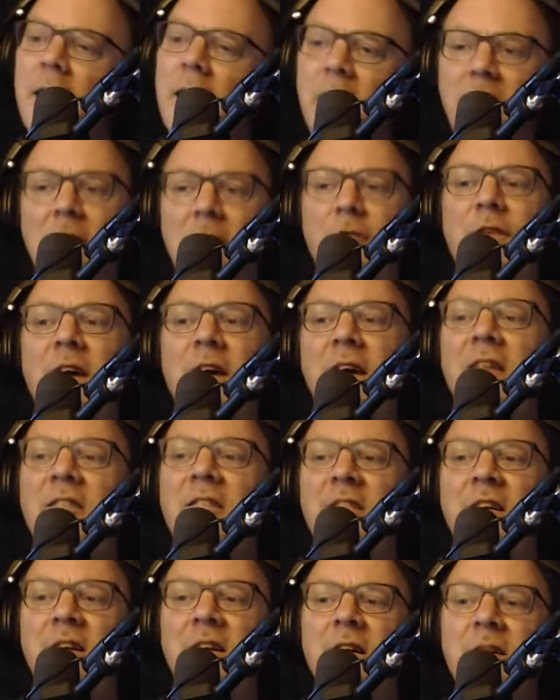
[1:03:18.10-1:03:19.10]
If a
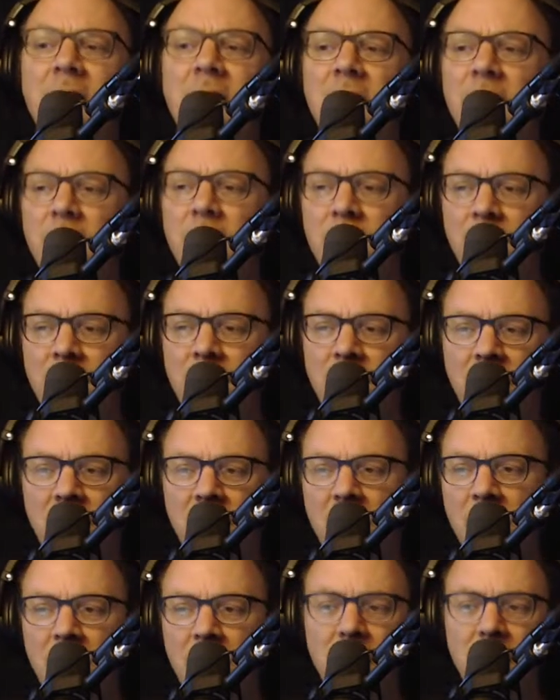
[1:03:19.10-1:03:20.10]
song
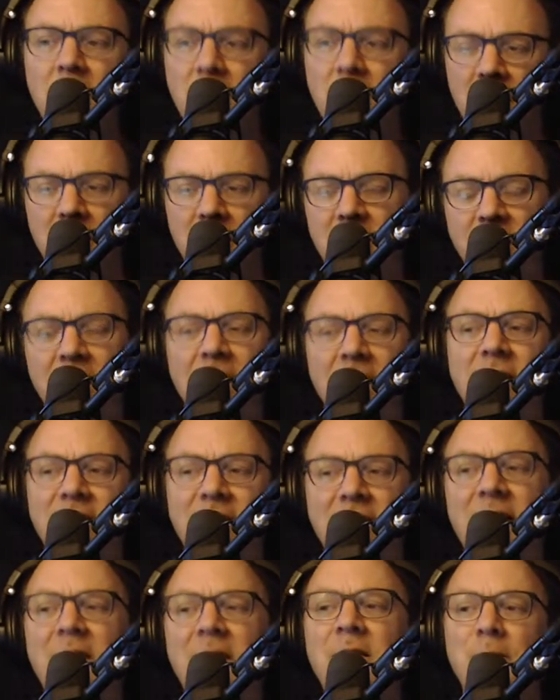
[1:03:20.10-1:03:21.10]
could take
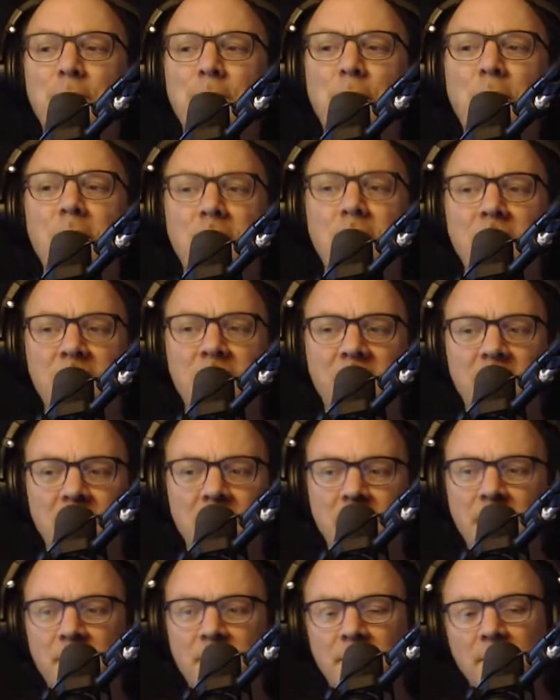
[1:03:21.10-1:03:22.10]
down borders,
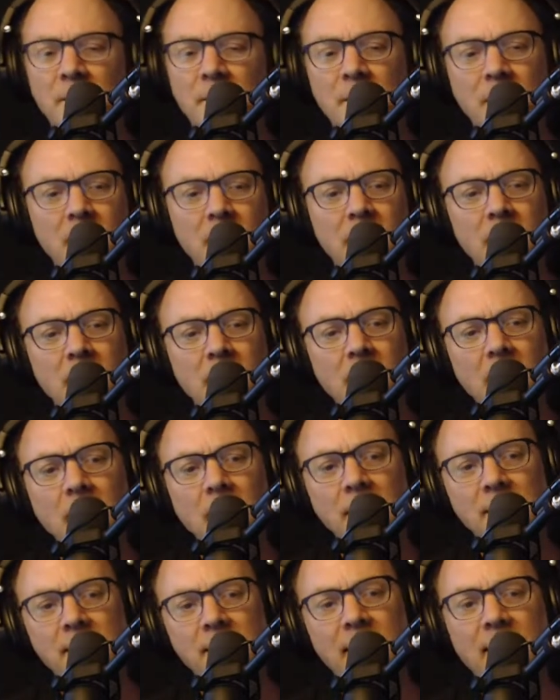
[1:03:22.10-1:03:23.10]

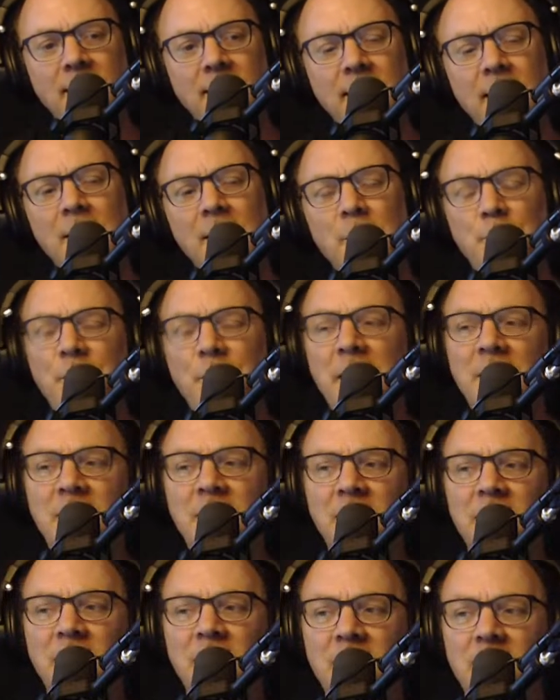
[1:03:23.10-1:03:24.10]
take down
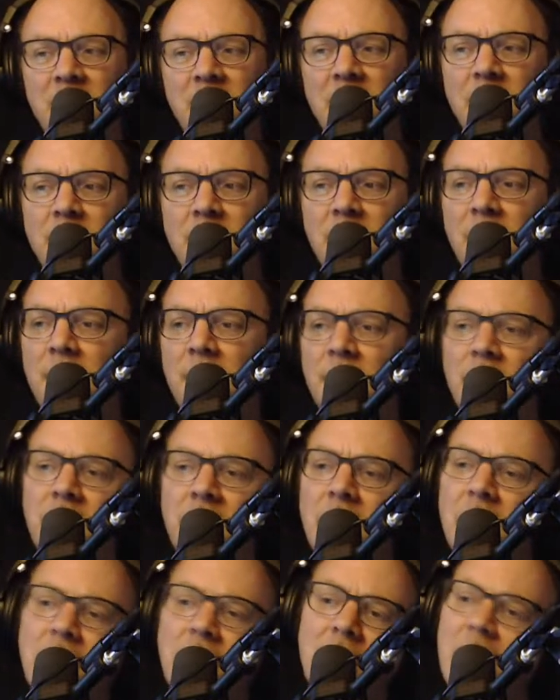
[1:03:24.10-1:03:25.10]
fences,
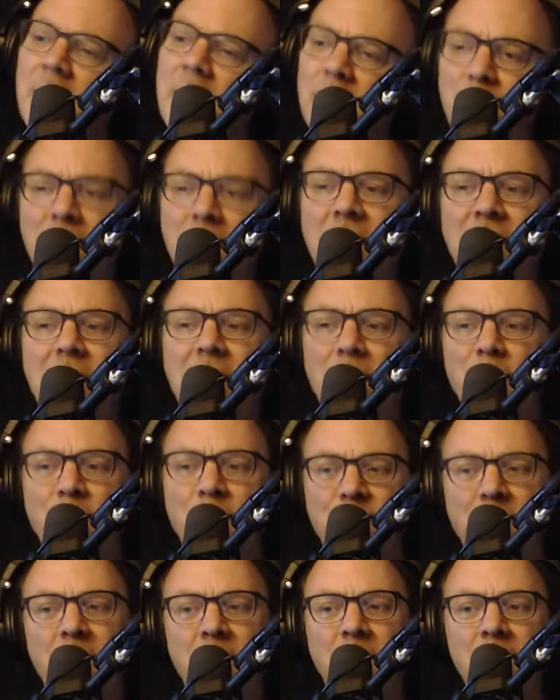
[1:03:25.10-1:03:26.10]
make them
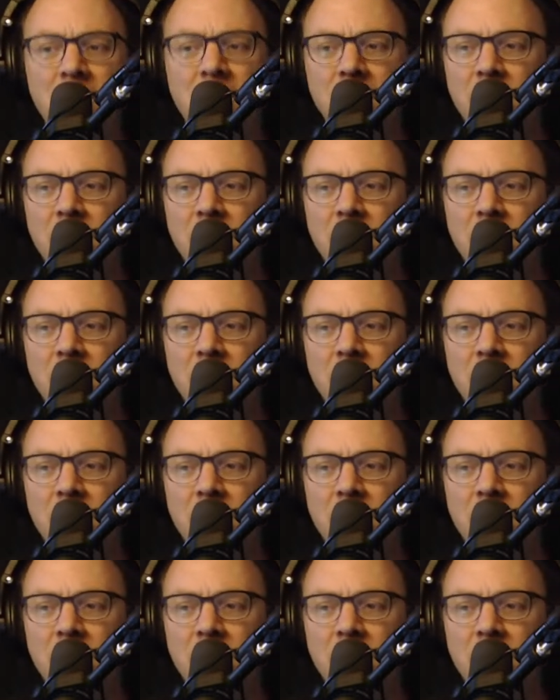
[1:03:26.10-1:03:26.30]
fall,